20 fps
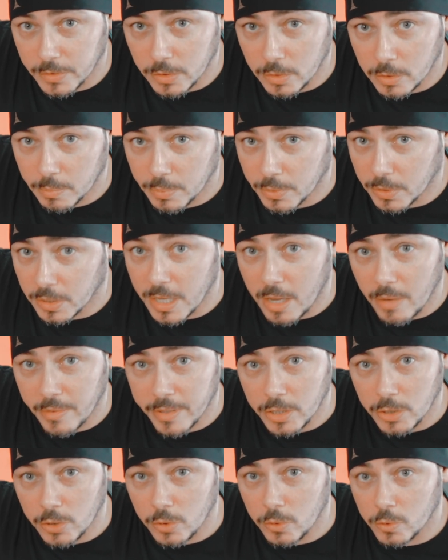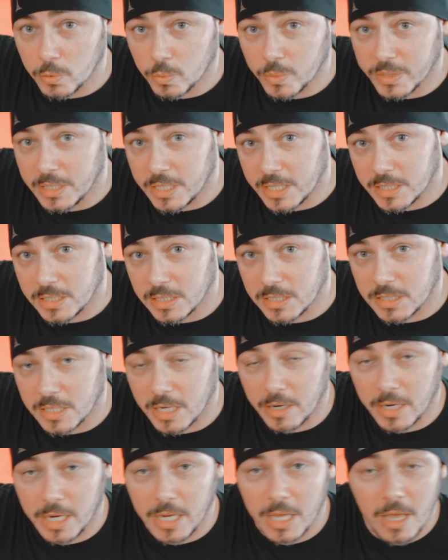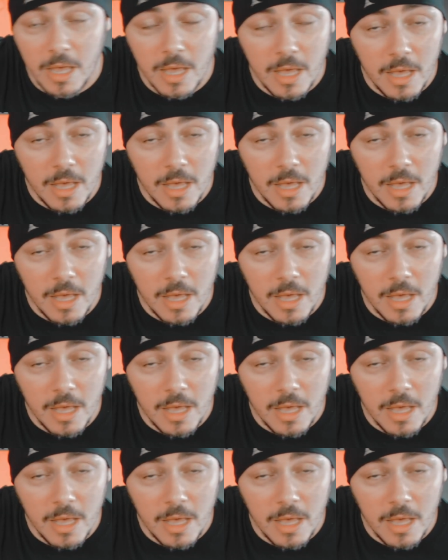you to pull out and use when necessary.